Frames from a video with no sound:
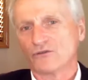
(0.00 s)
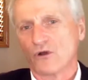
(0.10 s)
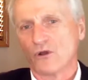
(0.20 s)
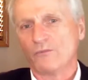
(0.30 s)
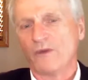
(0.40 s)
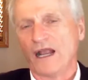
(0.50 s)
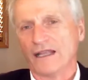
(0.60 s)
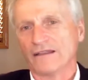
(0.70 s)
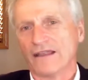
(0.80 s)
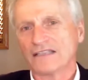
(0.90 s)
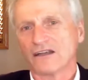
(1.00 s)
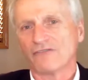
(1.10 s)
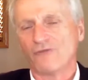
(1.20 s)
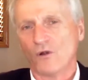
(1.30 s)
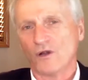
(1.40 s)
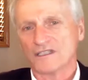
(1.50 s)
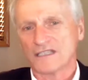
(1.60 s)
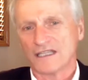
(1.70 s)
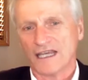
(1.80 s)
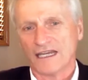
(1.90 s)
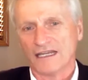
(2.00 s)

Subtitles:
drone pilot? And that's our focus today.